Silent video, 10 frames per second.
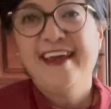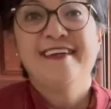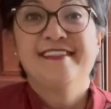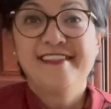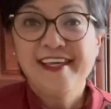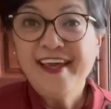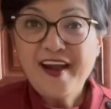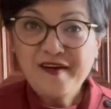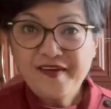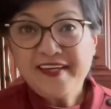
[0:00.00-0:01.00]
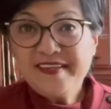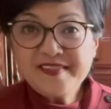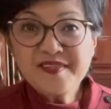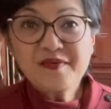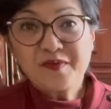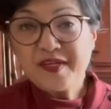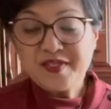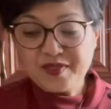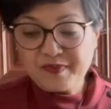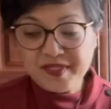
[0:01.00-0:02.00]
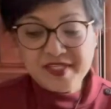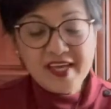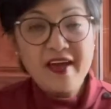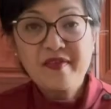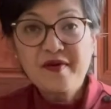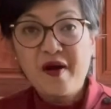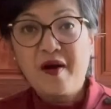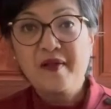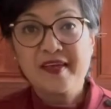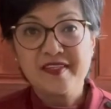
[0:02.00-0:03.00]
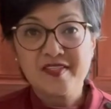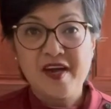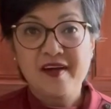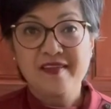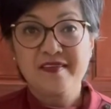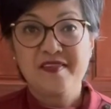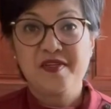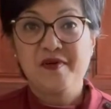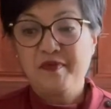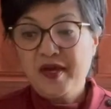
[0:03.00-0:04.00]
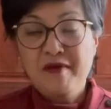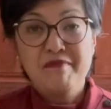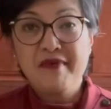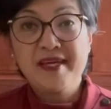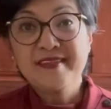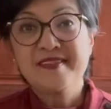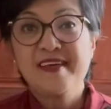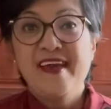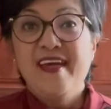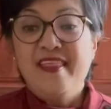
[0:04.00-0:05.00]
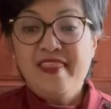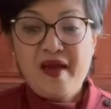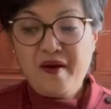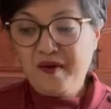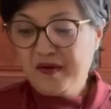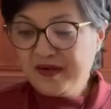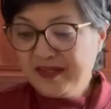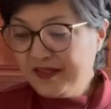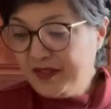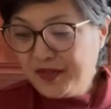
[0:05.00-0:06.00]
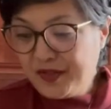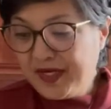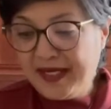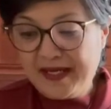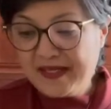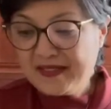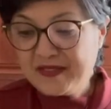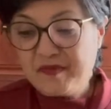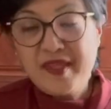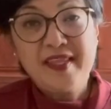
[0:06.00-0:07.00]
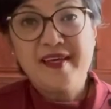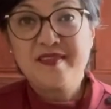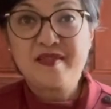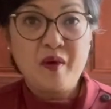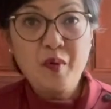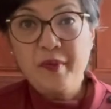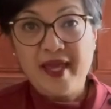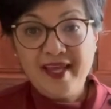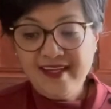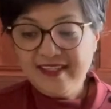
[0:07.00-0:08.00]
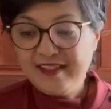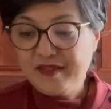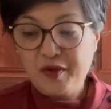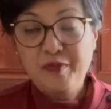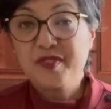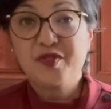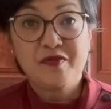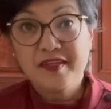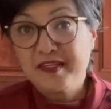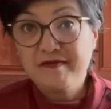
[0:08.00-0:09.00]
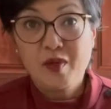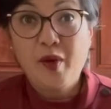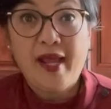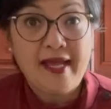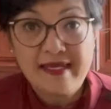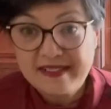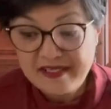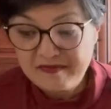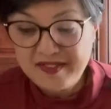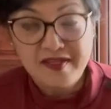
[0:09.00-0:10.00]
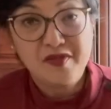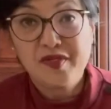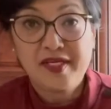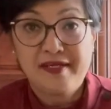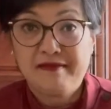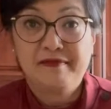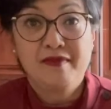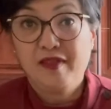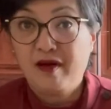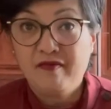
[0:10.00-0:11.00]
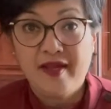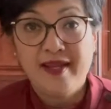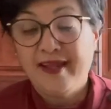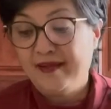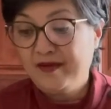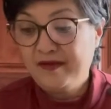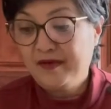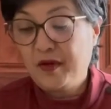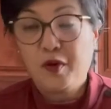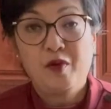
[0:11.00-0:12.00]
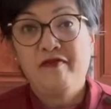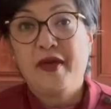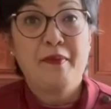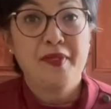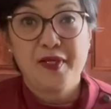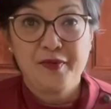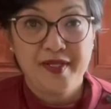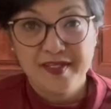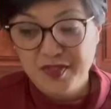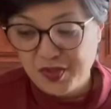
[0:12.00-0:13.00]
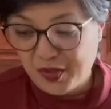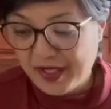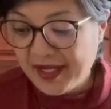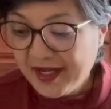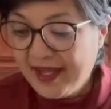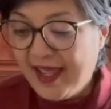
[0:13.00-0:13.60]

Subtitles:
See how easy it was to put together all that chocolate chip mix? Now you're eating something that's homemade, no preservative, no additives, and you're gonna love it, and the whole family will enjoy it.